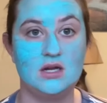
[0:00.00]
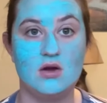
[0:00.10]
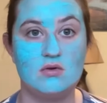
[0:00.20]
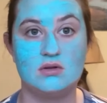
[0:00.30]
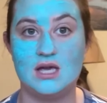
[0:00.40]

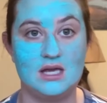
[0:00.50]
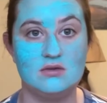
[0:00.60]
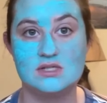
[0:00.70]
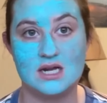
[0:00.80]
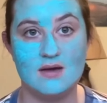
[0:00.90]
go get
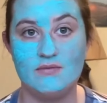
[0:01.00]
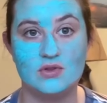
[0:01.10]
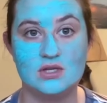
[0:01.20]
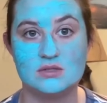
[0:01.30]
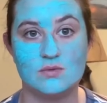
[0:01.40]
you set up for
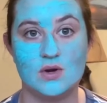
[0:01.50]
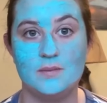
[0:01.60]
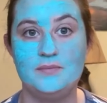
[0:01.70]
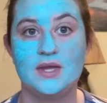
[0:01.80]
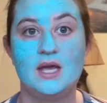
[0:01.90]
this
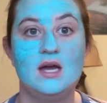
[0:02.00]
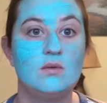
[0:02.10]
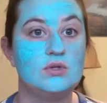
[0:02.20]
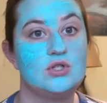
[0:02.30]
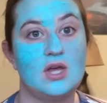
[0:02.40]
room.
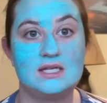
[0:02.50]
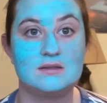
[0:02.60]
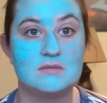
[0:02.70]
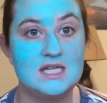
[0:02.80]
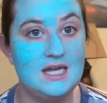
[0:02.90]
Would you like
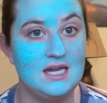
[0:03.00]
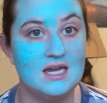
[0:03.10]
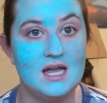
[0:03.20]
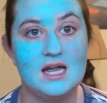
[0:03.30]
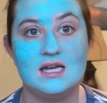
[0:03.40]
some
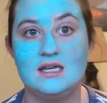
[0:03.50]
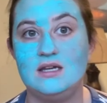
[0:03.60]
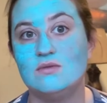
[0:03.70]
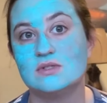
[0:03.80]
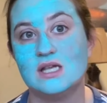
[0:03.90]
tea? And
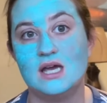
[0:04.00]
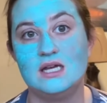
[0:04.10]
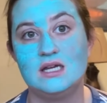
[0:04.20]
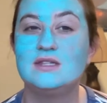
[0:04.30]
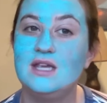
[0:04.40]
he was
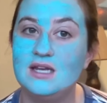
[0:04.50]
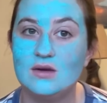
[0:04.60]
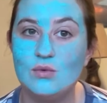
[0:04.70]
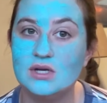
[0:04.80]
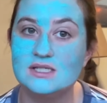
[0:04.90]
like, he
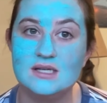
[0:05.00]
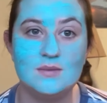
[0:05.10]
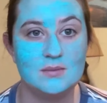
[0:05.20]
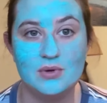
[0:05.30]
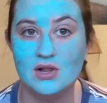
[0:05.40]
didn't want to seem
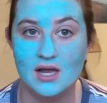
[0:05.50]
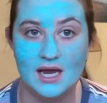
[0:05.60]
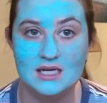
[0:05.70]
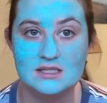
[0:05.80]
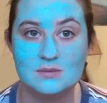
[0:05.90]

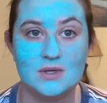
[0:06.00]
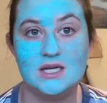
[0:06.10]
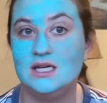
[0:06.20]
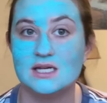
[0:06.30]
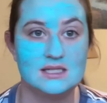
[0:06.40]
impolite, but
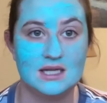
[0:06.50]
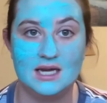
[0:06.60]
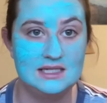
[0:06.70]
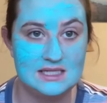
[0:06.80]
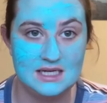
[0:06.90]
he doesn't
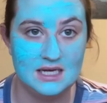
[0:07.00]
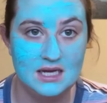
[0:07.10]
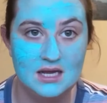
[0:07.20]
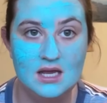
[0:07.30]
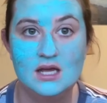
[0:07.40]
like
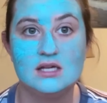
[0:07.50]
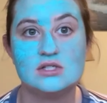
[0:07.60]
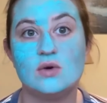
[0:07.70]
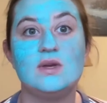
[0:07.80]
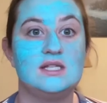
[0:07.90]
tea.
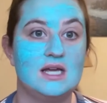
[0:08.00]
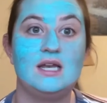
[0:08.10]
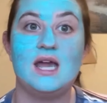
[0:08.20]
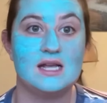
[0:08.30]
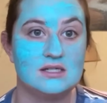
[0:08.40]
So he
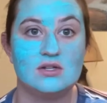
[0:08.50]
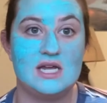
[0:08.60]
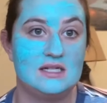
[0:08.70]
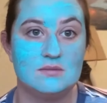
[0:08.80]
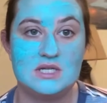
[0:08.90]
said, yes, I'll
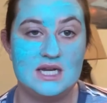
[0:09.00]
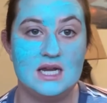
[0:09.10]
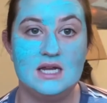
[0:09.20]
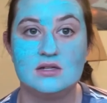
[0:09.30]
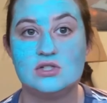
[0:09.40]
take some
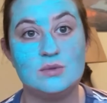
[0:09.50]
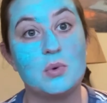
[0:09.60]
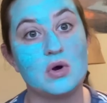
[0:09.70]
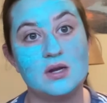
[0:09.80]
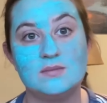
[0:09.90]
tea. She
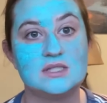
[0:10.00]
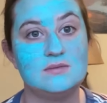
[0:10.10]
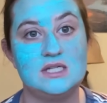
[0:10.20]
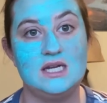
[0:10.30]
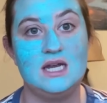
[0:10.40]
poured him
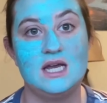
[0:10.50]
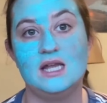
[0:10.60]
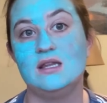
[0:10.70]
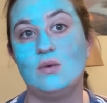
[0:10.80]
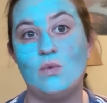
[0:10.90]
some tea,
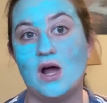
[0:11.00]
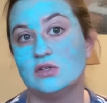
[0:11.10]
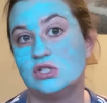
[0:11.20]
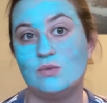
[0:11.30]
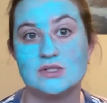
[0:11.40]
and then while
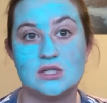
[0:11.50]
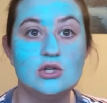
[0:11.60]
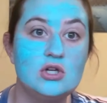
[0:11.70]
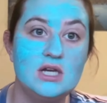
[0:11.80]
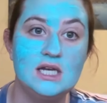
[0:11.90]
she wasn't
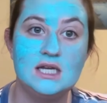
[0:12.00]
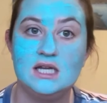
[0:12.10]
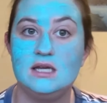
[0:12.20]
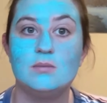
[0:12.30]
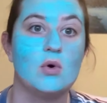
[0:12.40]
looking,
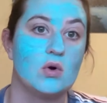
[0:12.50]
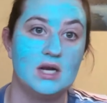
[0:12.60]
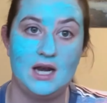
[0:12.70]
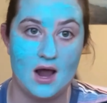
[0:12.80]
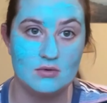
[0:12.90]
he poured
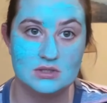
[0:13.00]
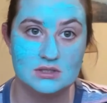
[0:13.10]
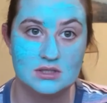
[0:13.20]
it out,